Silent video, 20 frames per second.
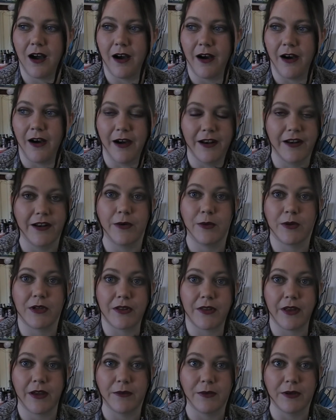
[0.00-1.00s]
I don't know what to
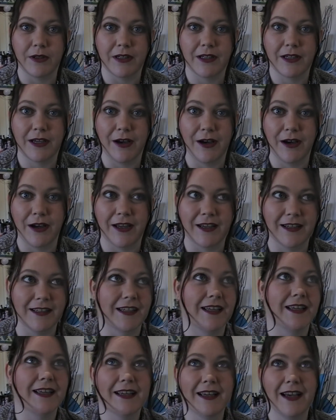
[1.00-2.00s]
say really. I
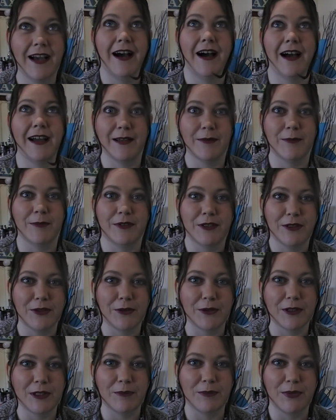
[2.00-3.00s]
am
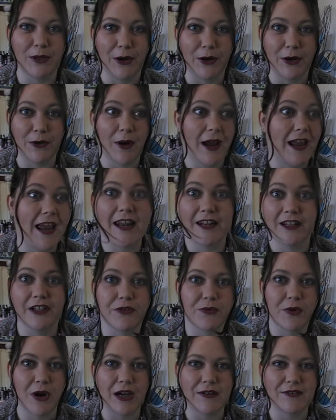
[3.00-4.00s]
literally blown away, and it
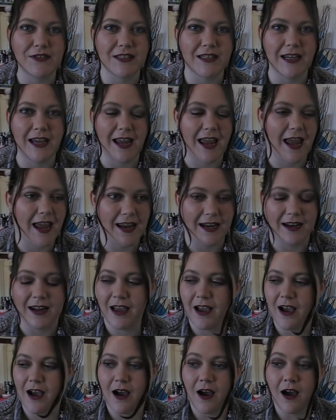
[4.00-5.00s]
arrived today, and
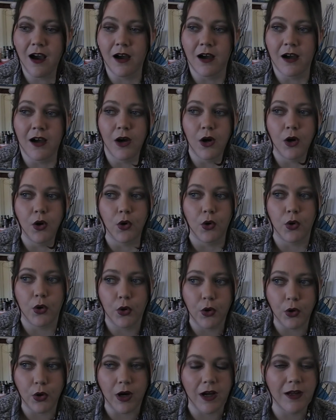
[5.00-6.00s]

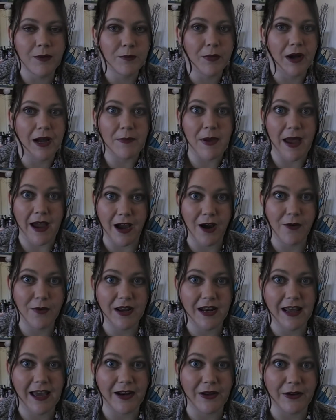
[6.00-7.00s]
whew, my power
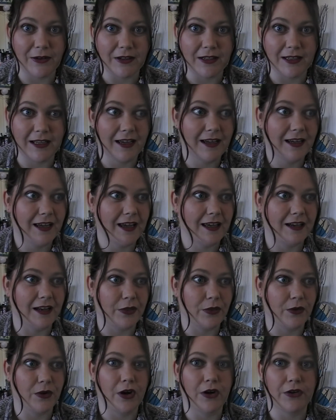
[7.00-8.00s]
went out earlier, and I
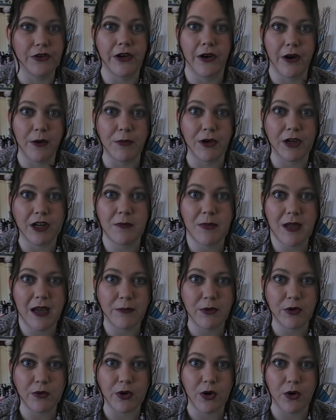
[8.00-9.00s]
thought, oh no, I'm not going to be
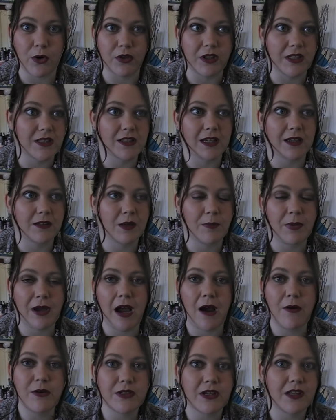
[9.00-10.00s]
able to record this. Like the
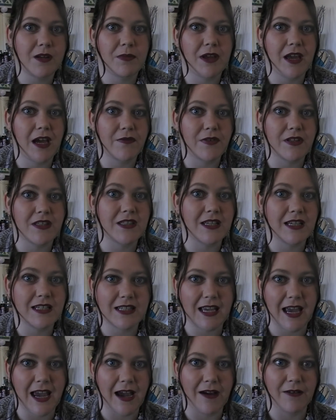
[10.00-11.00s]
power is going to be out for 6
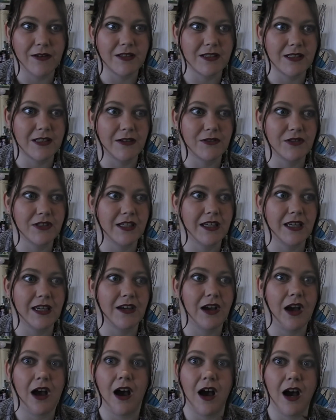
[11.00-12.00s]
hours, and I was thinking,
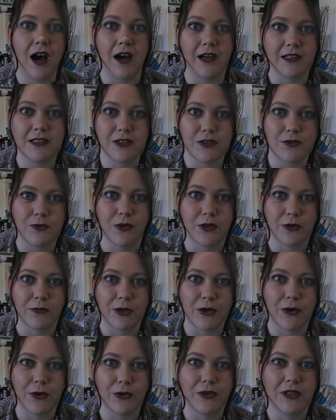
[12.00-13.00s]
I just want to
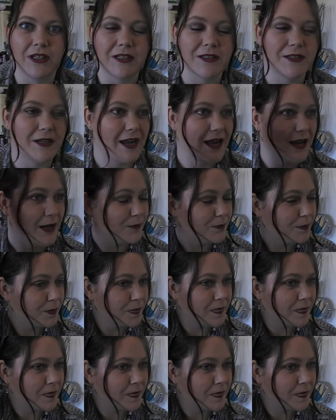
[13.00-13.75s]
record this now.